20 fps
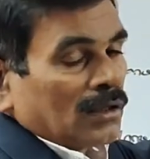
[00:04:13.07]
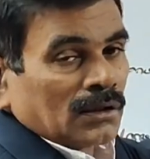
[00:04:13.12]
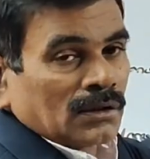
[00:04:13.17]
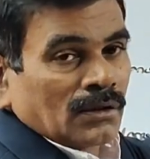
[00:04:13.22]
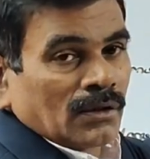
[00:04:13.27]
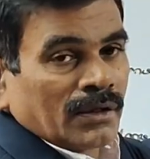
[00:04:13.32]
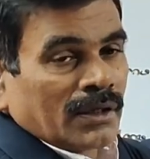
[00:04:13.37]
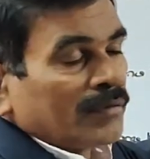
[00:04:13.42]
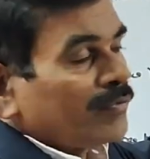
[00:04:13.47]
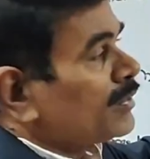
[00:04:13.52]
on
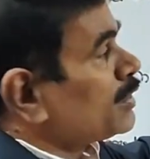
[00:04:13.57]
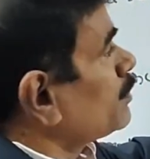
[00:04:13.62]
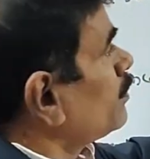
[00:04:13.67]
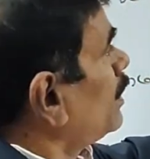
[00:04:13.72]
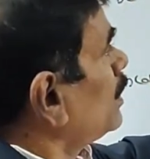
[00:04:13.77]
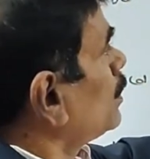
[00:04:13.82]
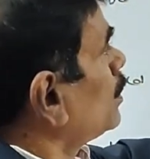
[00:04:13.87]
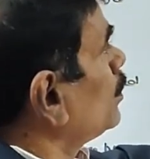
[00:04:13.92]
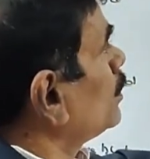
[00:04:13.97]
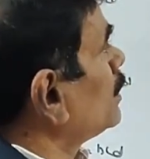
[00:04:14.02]

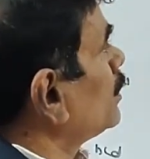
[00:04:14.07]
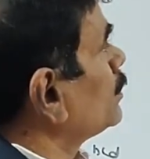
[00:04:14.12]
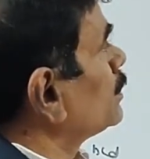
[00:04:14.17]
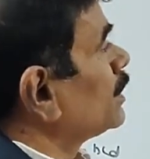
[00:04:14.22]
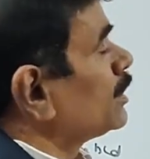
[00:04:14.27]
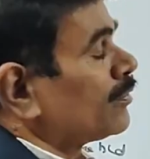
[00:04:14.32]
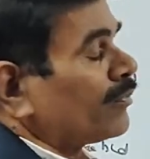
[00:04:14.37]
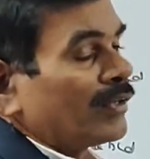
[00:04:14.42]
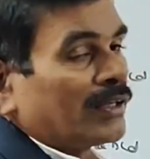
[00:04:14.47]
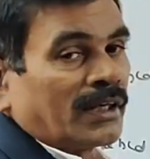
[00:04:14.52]

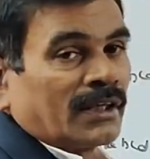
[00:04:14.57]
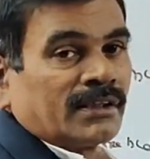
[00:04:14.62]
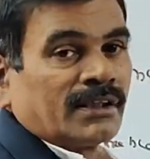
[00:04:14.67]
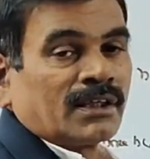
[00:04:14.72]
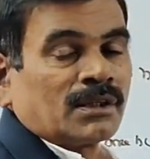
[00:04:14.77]
31st/12/2020.